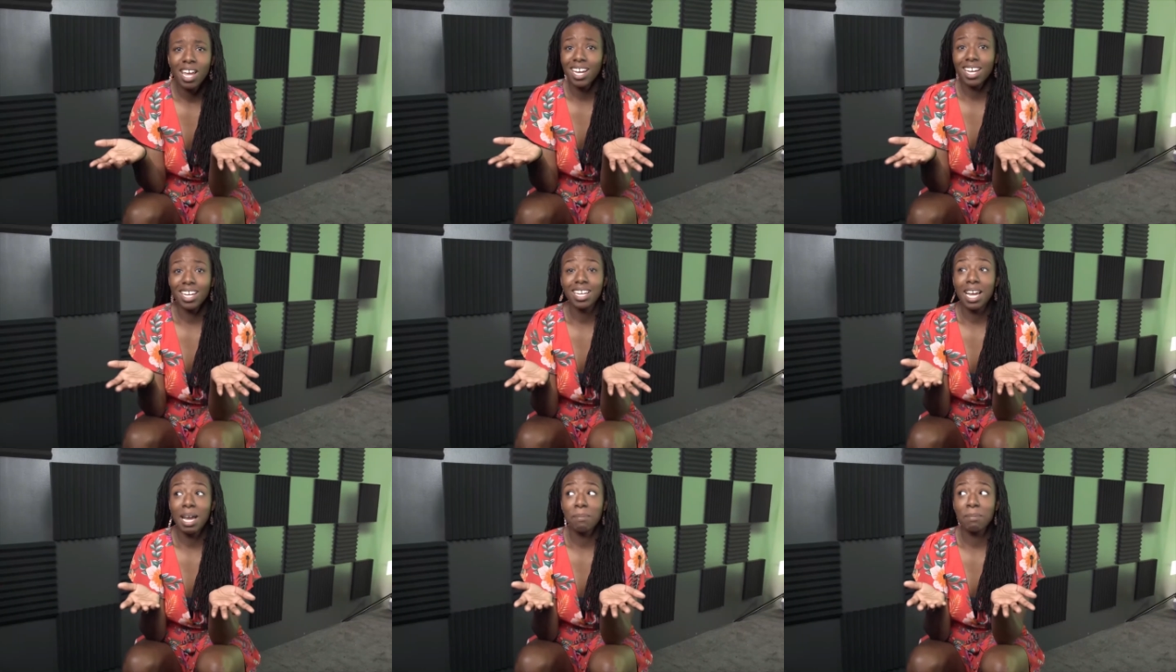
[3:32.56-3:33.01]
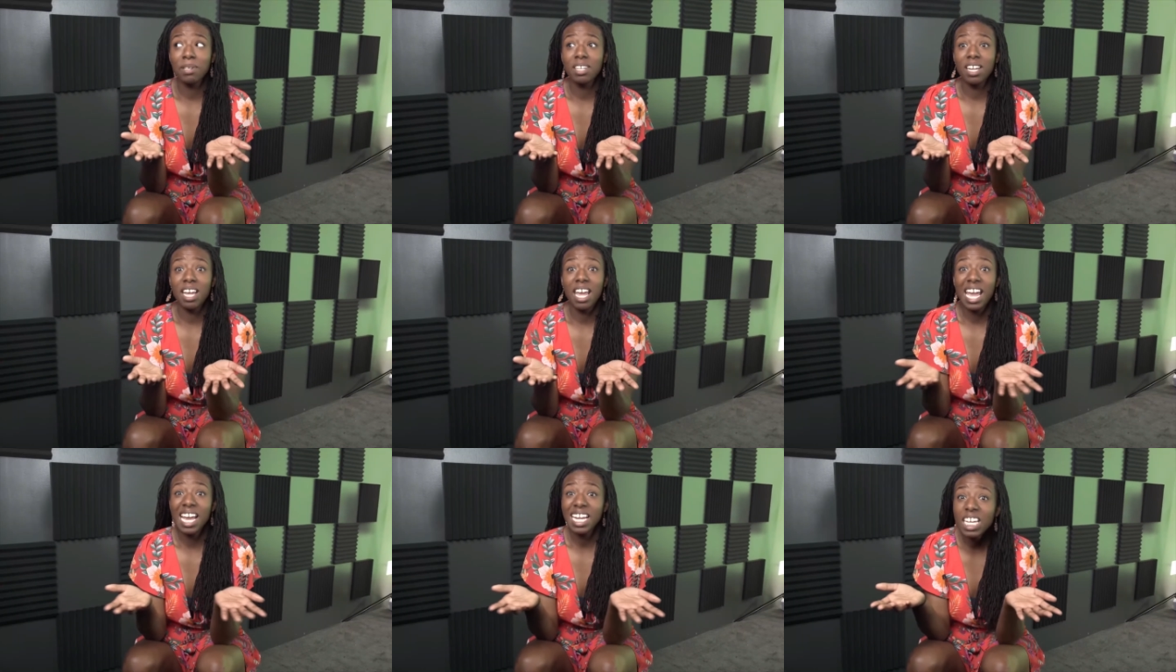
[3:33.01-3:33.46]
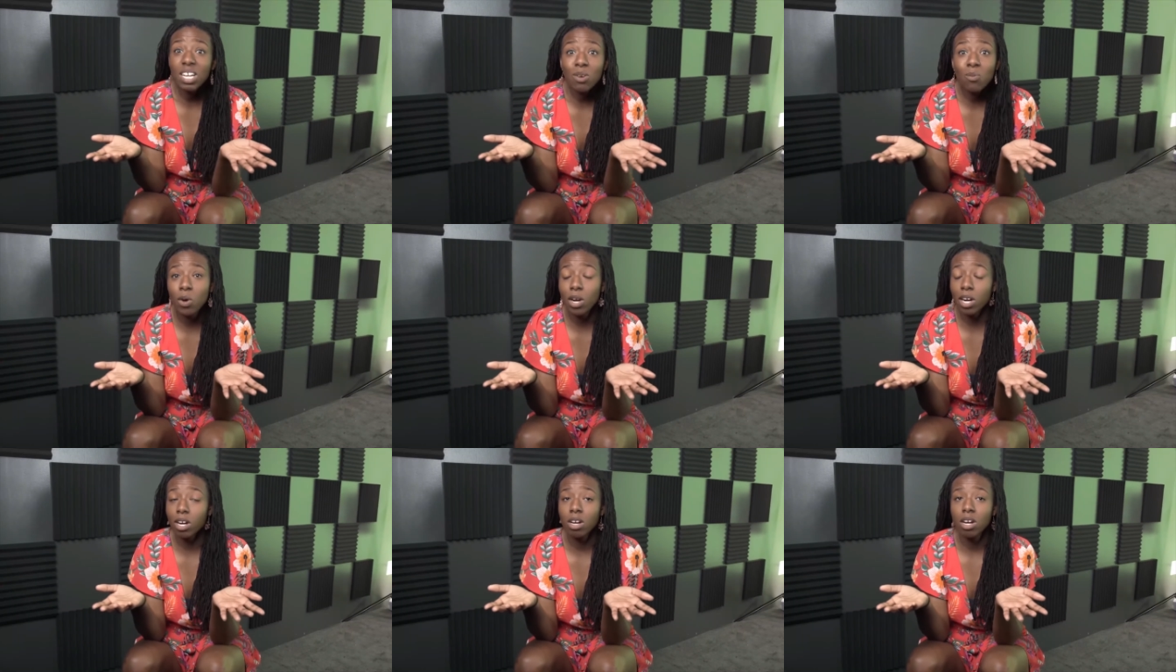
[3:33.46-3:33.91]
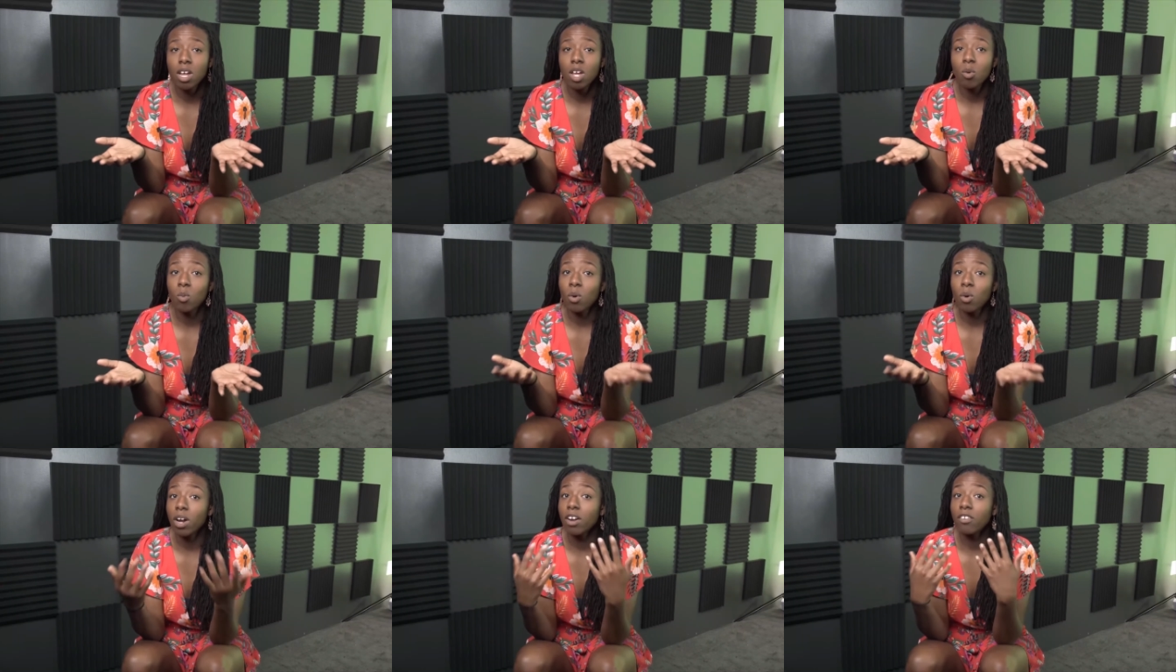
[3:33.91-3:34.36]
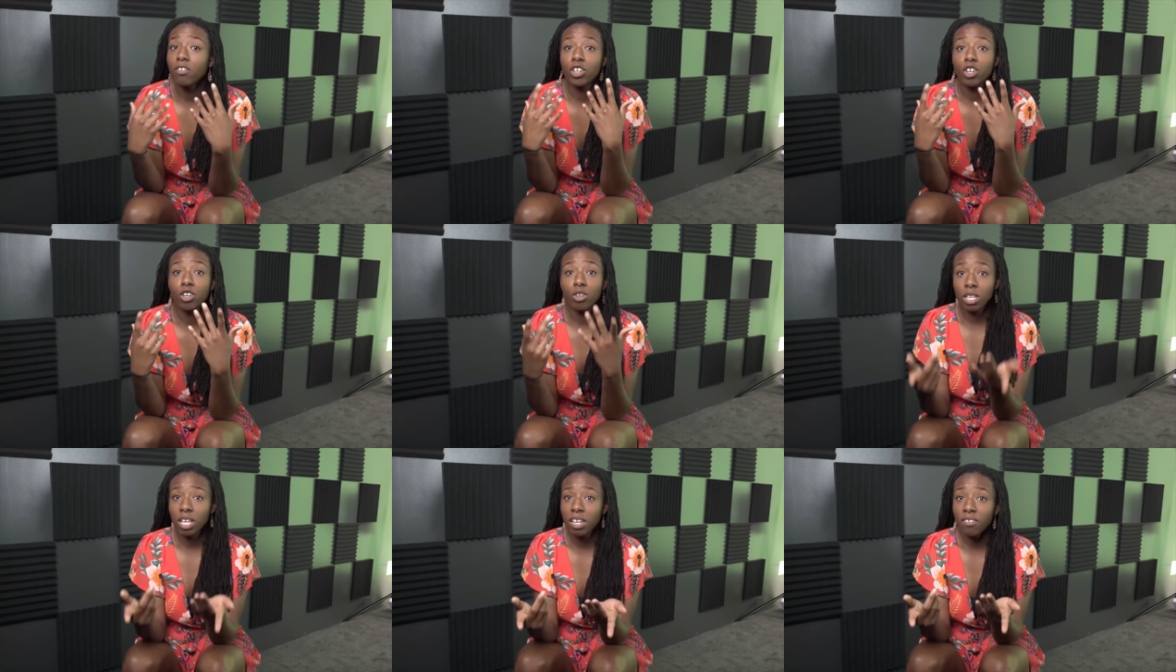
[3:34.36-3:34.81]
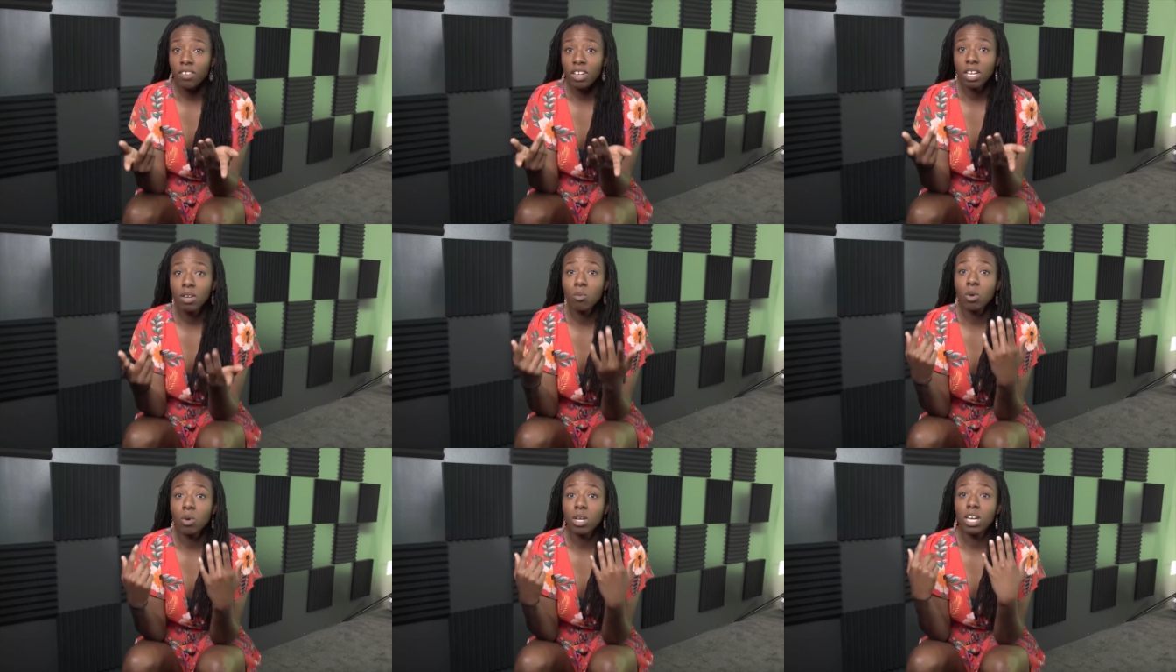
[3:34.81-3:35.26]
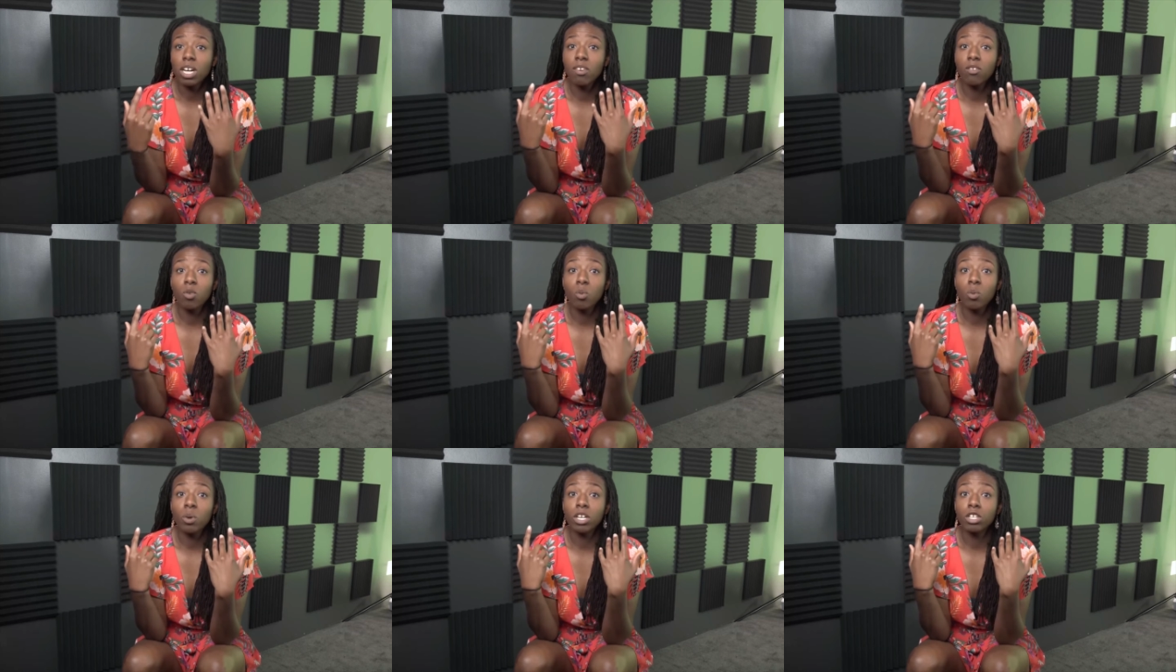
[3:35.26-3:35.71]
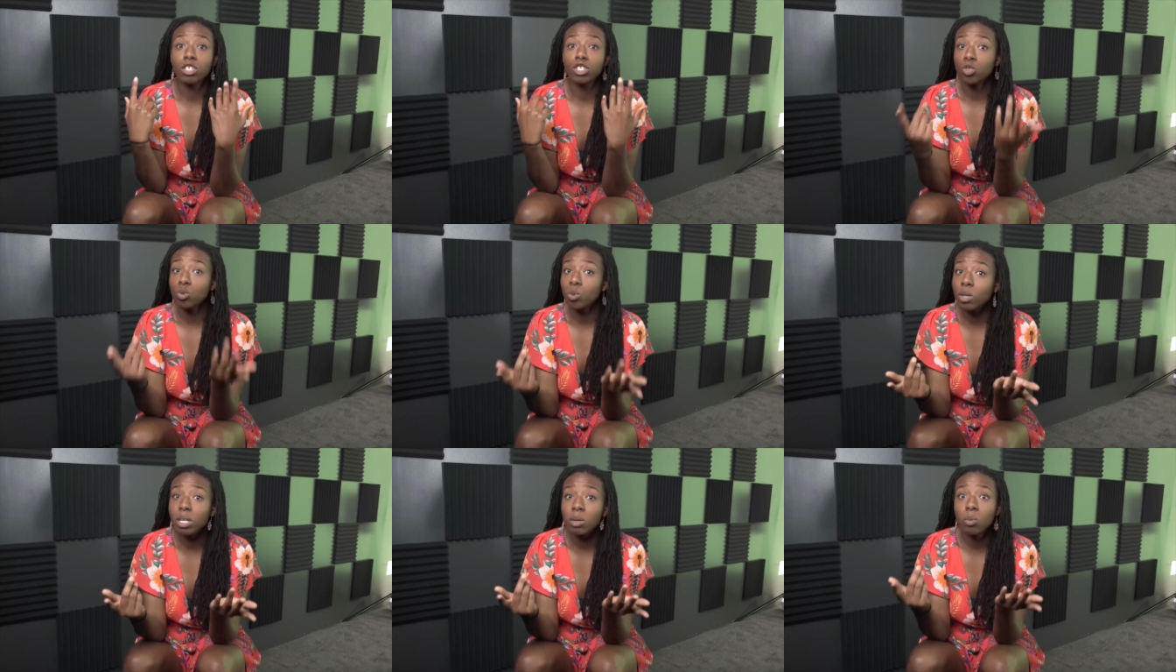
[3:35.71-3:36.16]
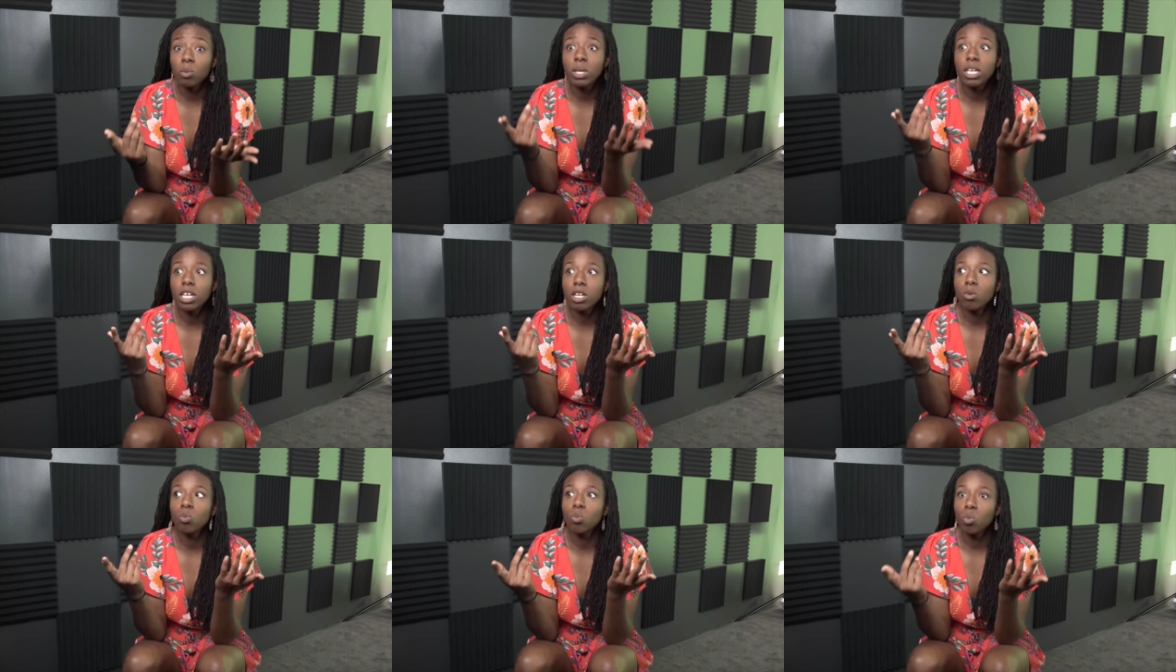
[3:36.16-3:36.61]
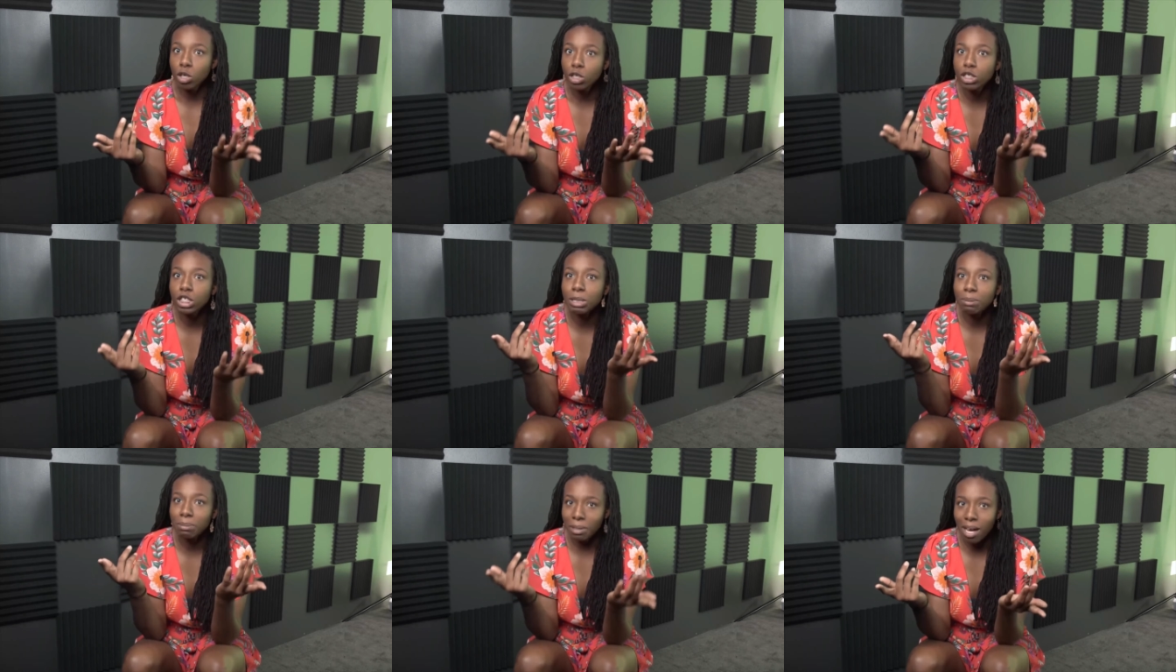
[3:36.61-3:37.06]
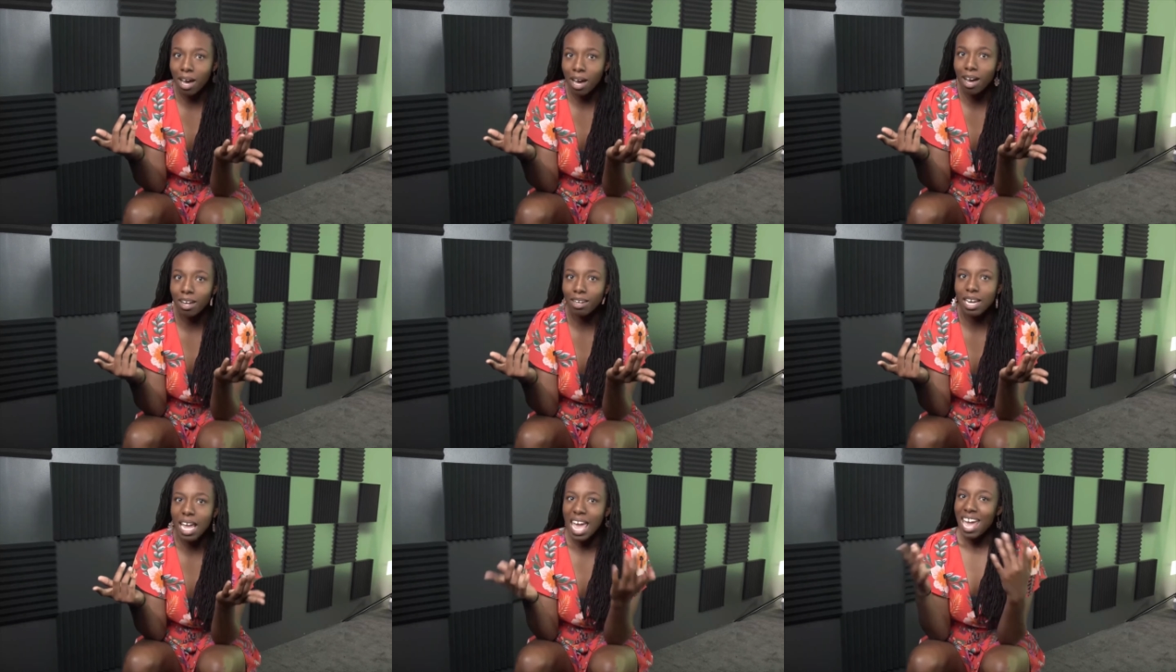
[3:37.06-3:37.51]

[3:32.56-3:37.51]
It can happen anywhere. Wherever you're living, whatever we are doing, we can worship God.